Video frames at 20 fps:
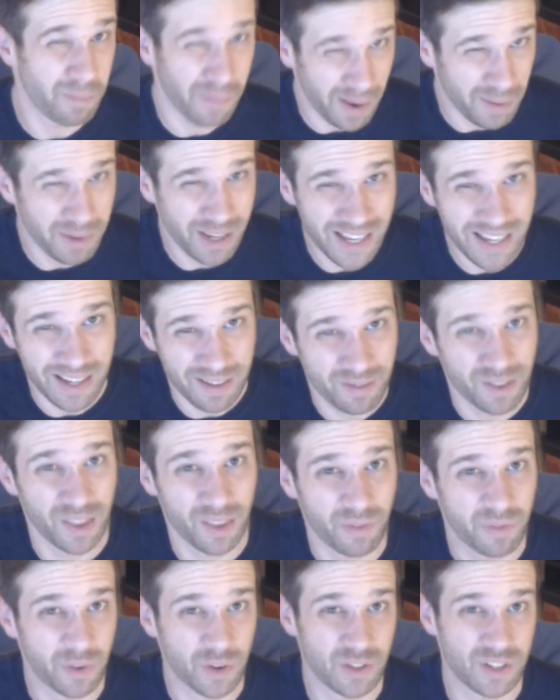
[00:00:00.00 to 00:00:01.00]
maybe even
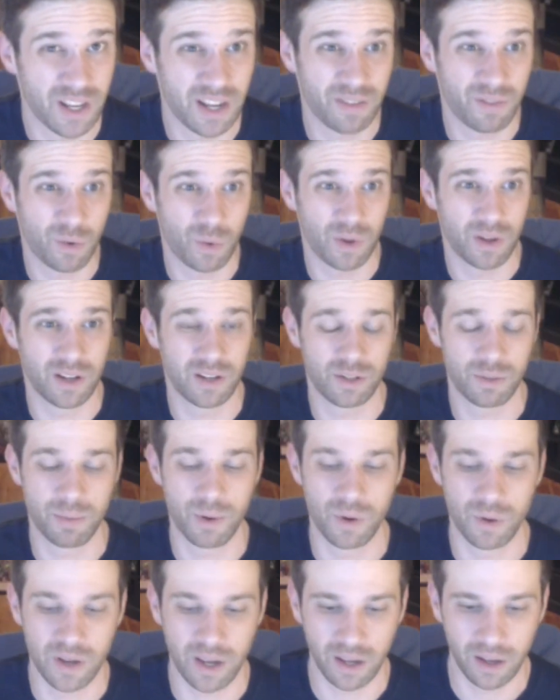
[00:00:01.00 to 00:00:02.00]
the first day of quitting
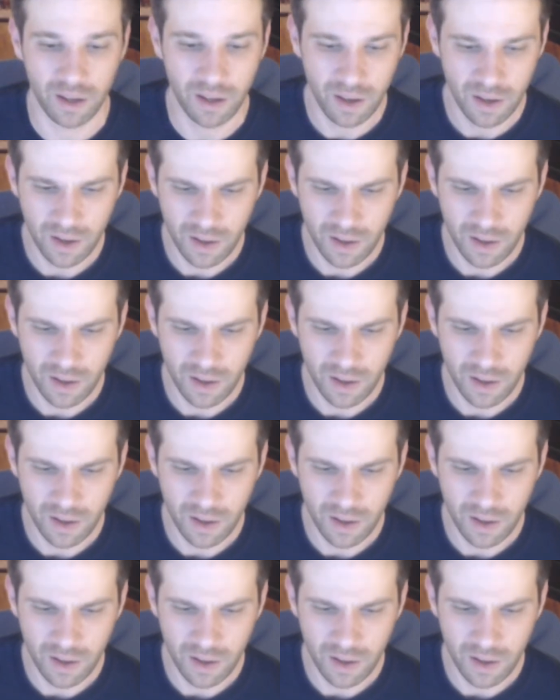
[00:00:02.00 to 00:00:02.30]
smoking.